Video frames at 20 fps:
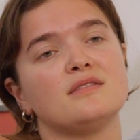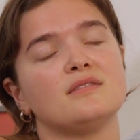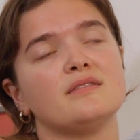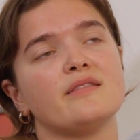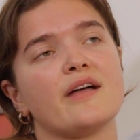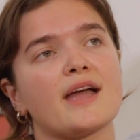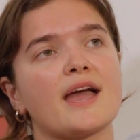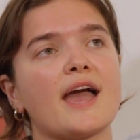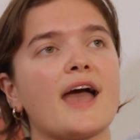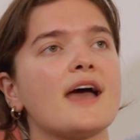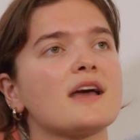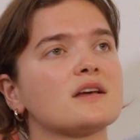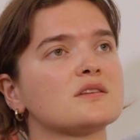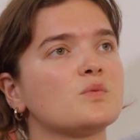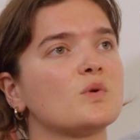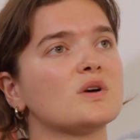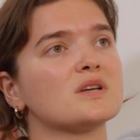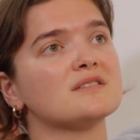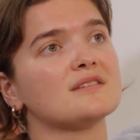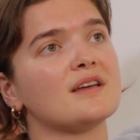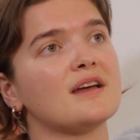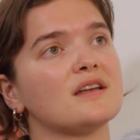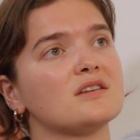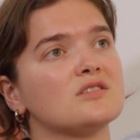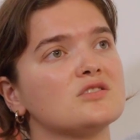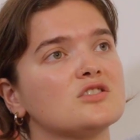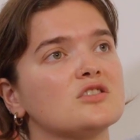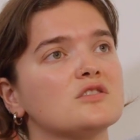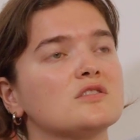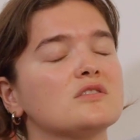like
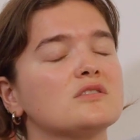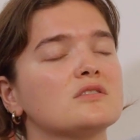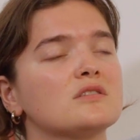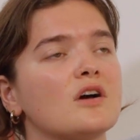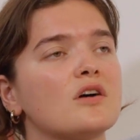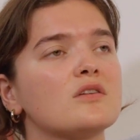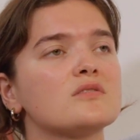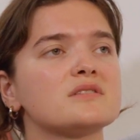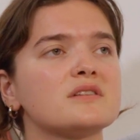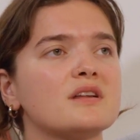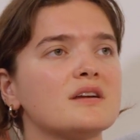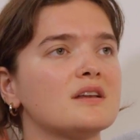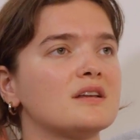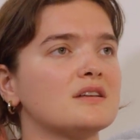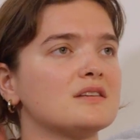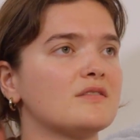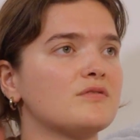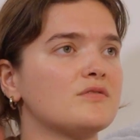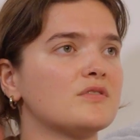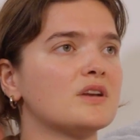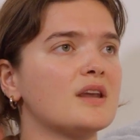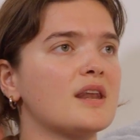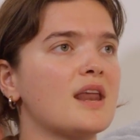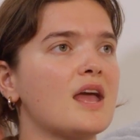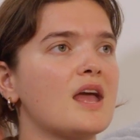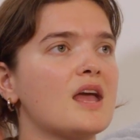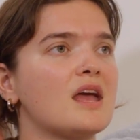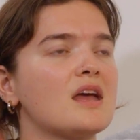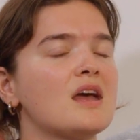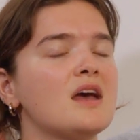XYZ should go slightly
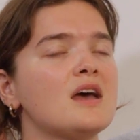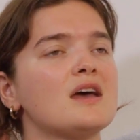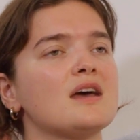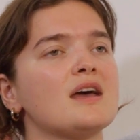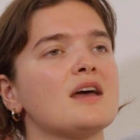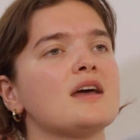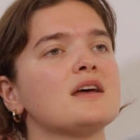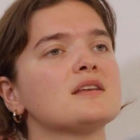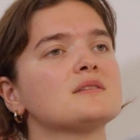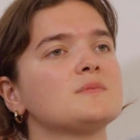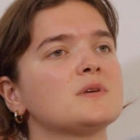differently, it's